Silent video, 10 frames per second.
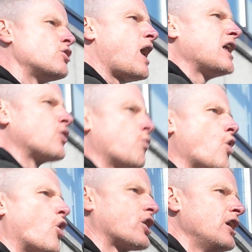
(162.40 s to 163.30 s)
all the
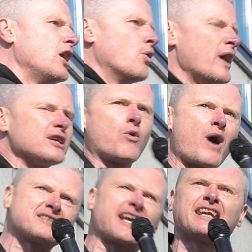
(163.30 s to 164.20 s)
work. We're the
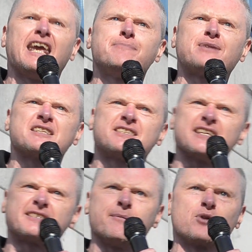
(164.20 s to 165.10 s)
ones that keep this
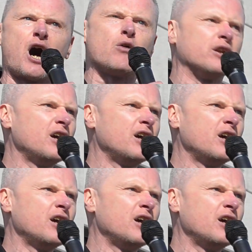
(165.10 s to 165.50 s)
system going.